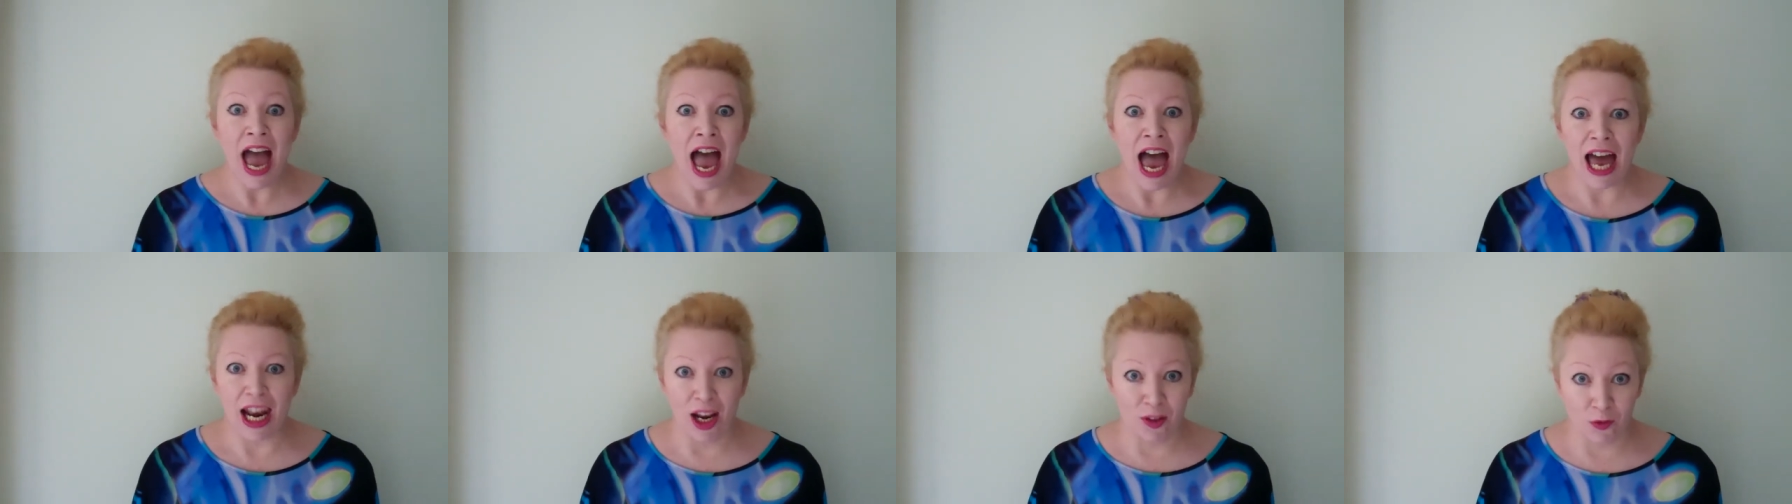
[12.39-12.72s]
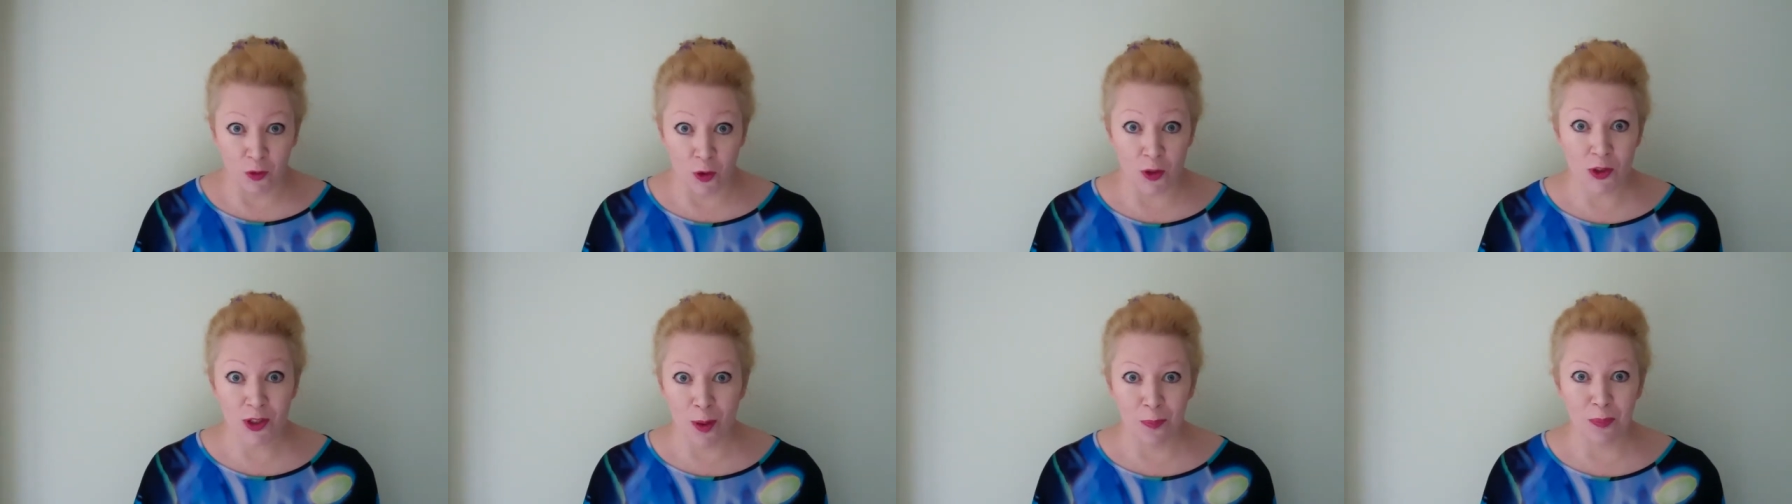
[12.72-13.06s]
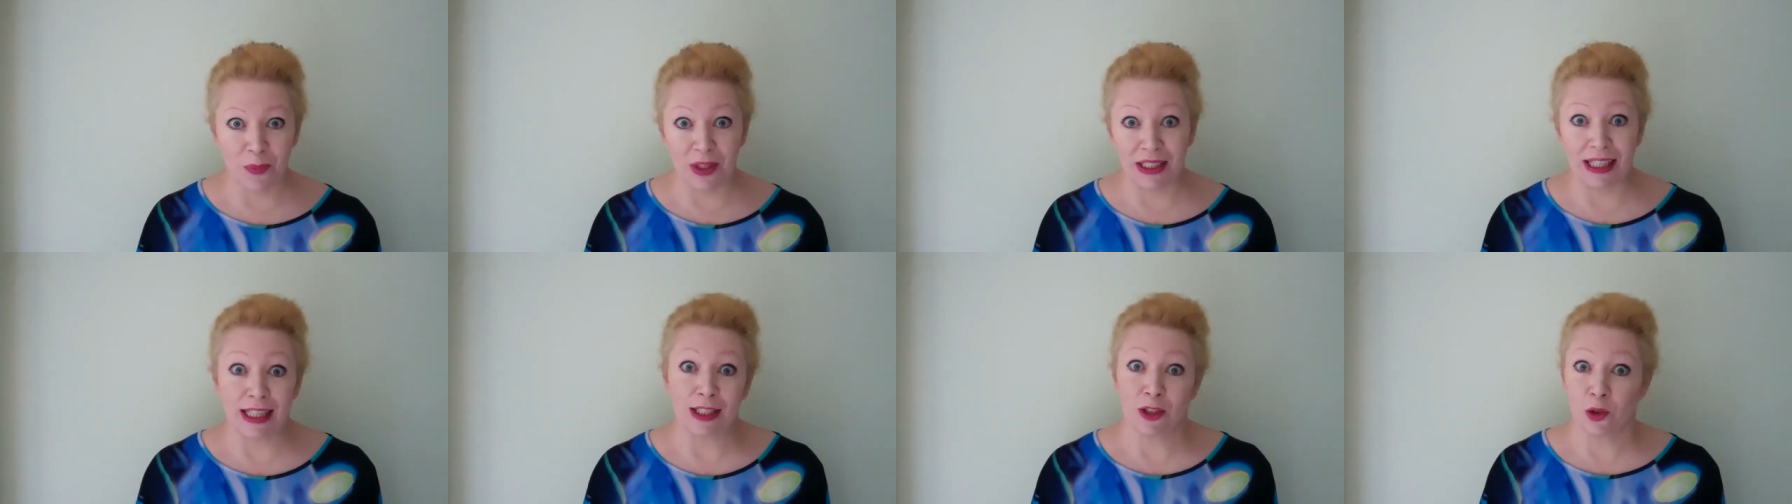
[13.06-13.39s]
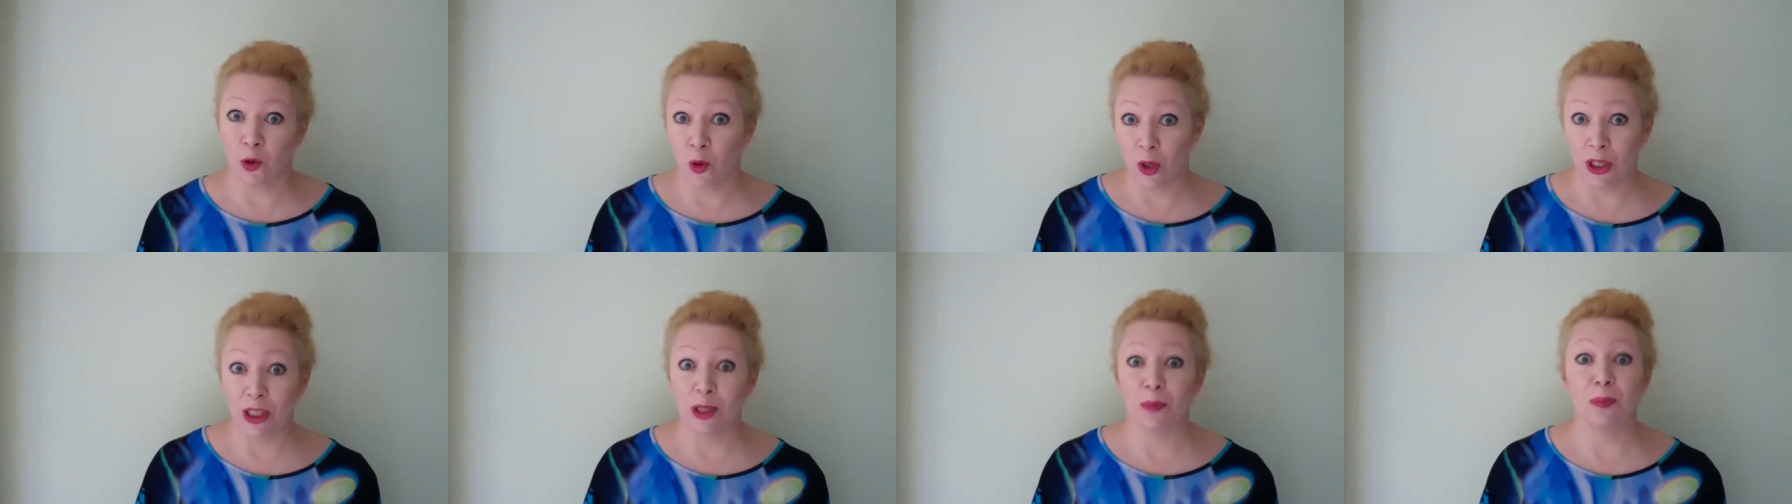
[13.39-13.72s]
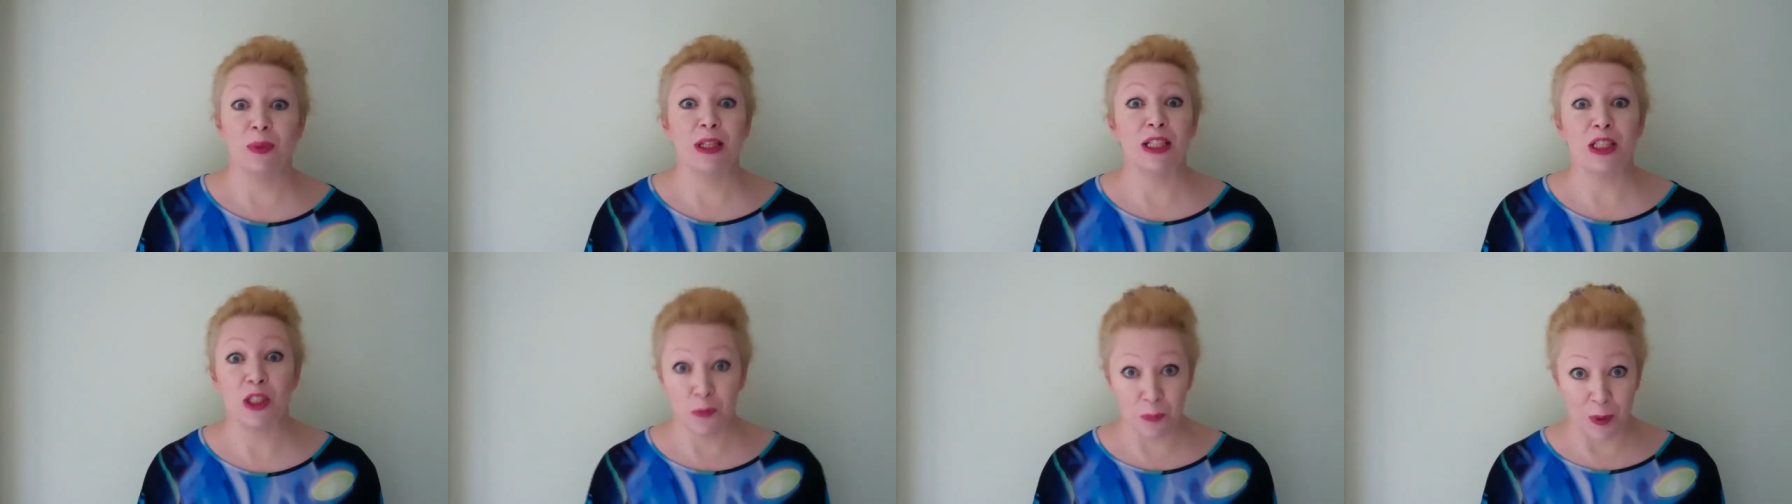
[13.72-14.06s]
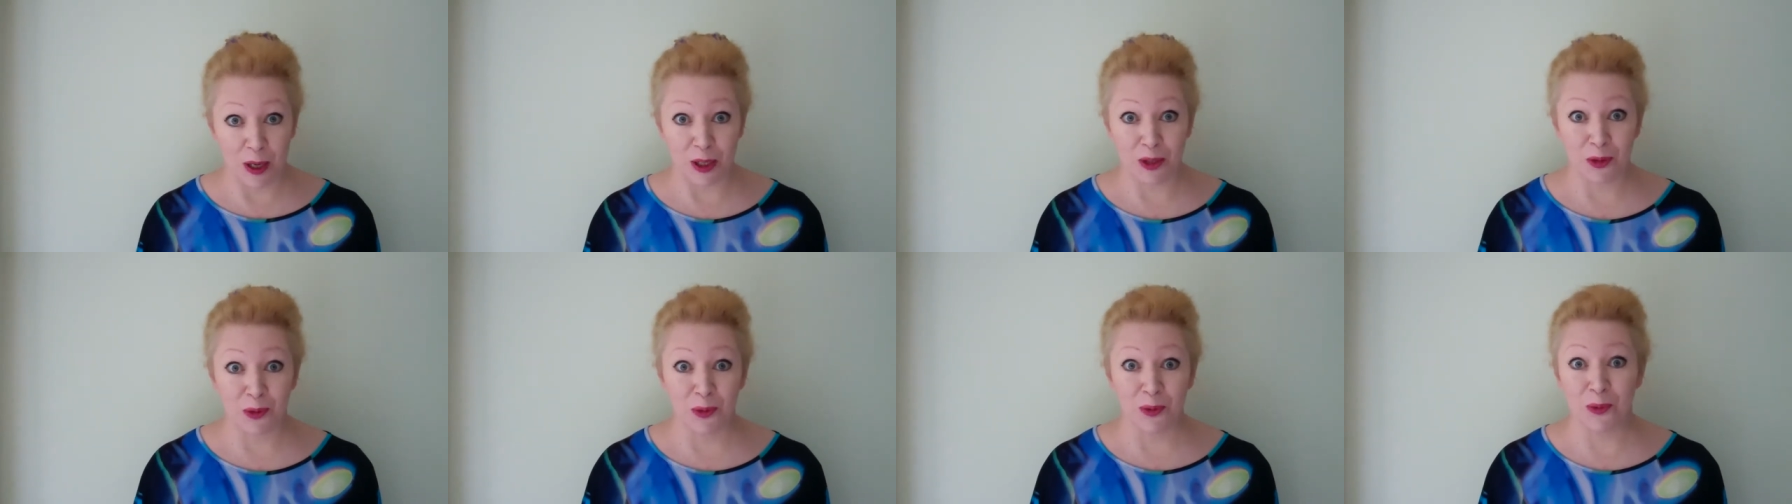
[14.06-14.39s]
and I've got something incredibly
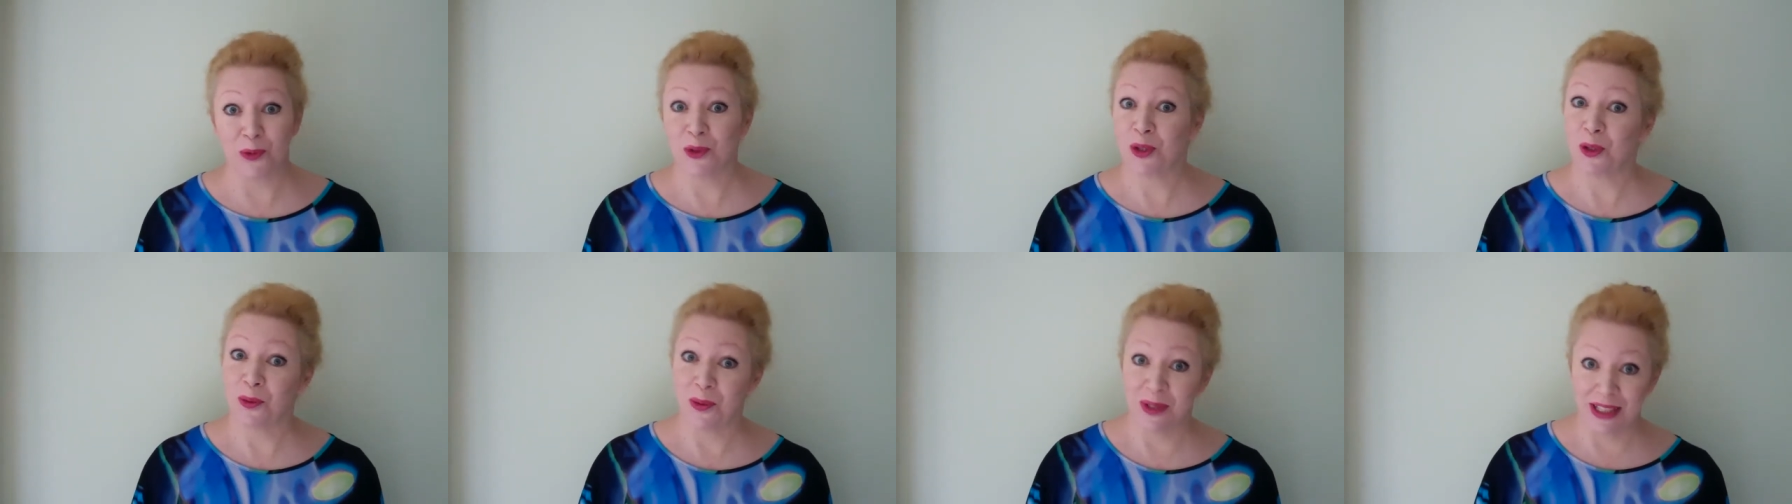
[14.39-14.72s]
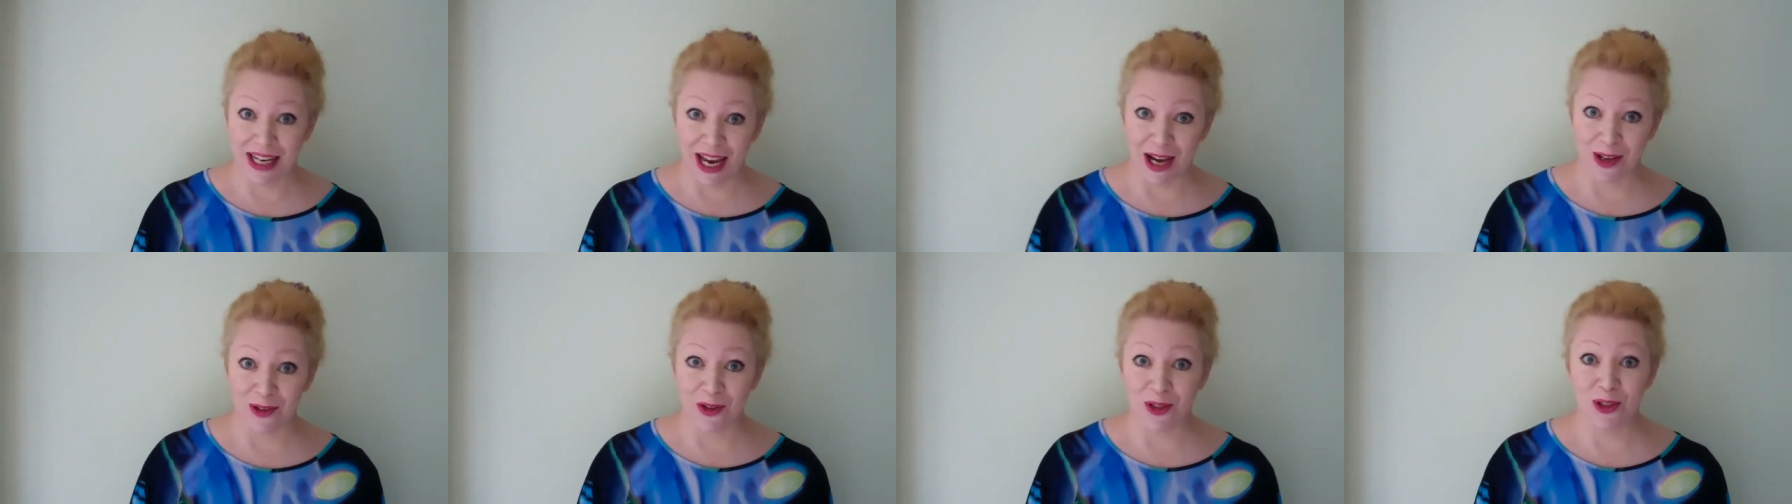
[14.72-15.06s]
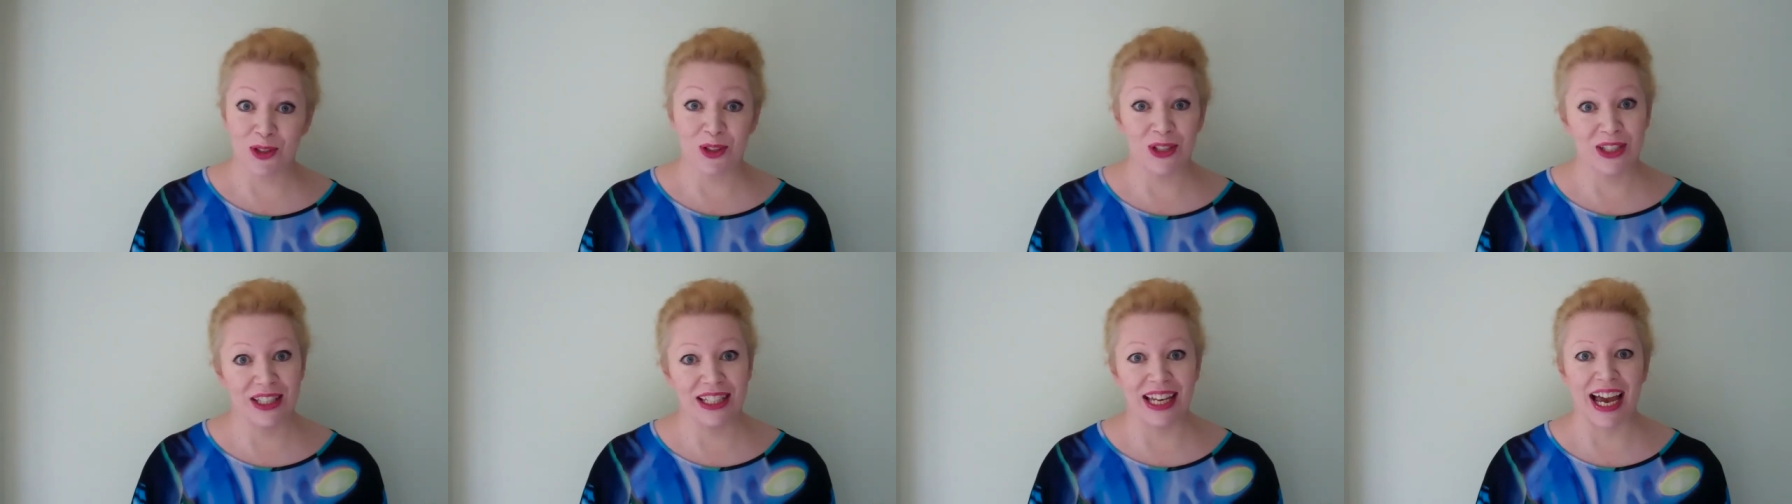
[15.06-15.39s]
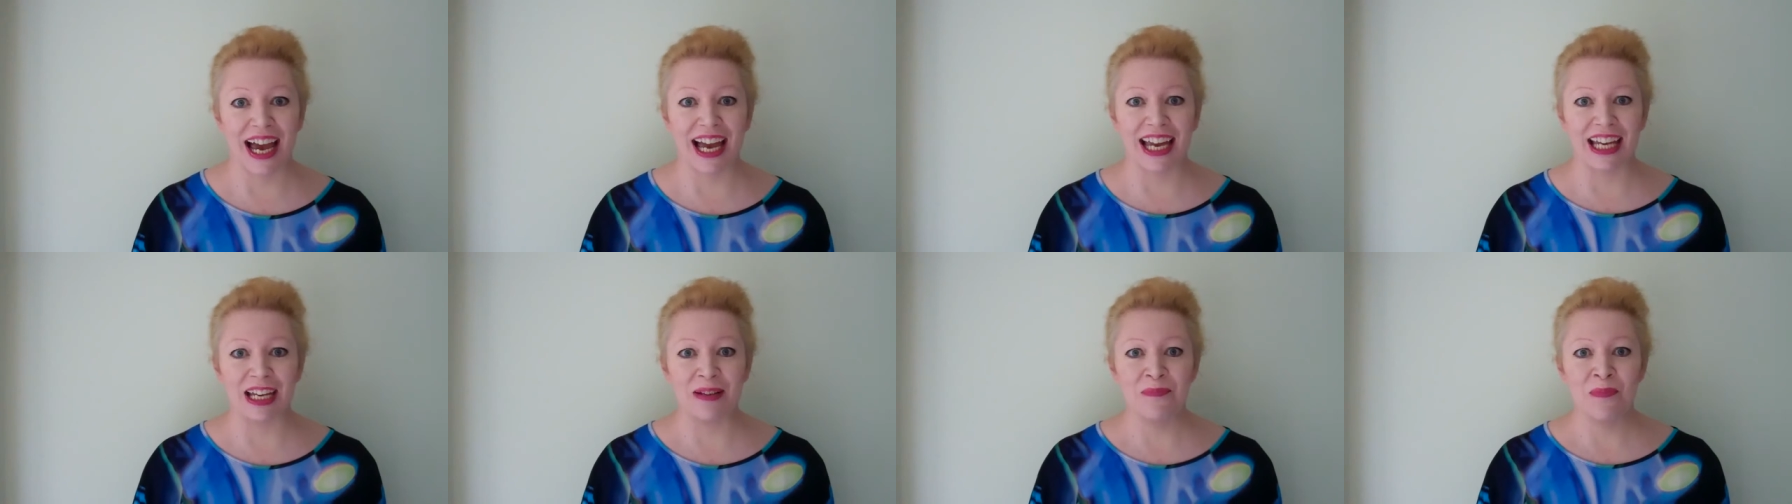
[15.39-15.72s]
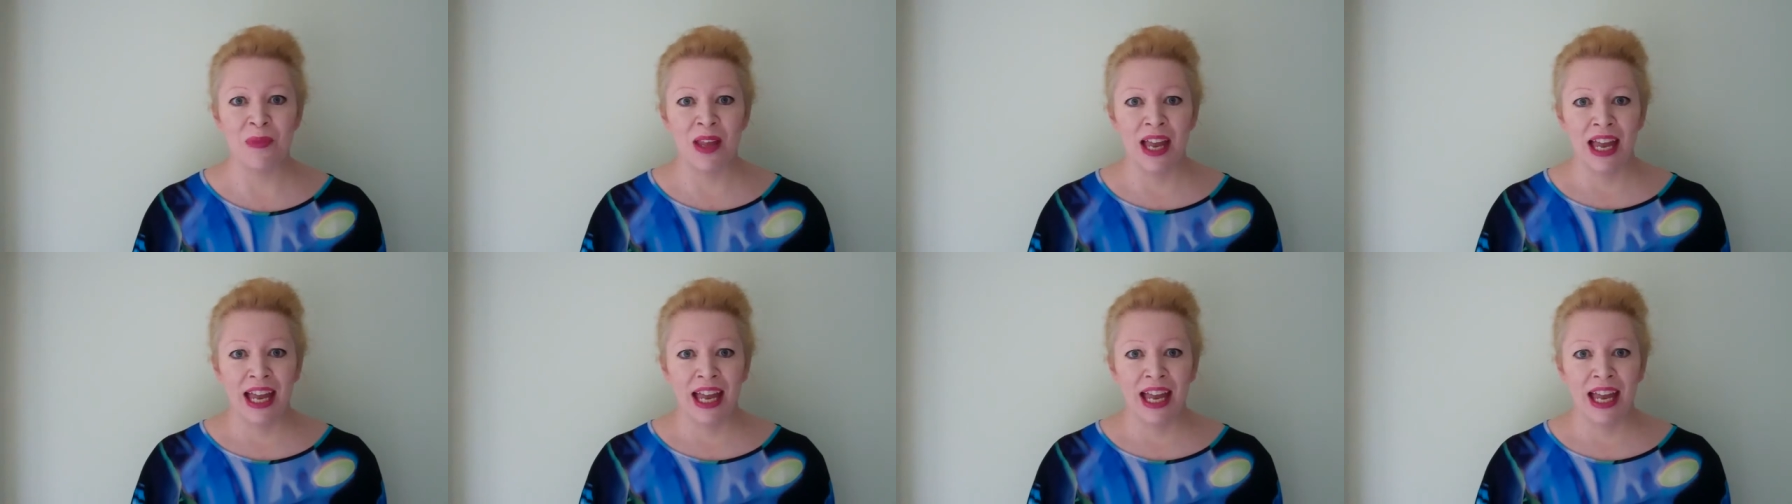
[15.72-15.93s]
special to announce today.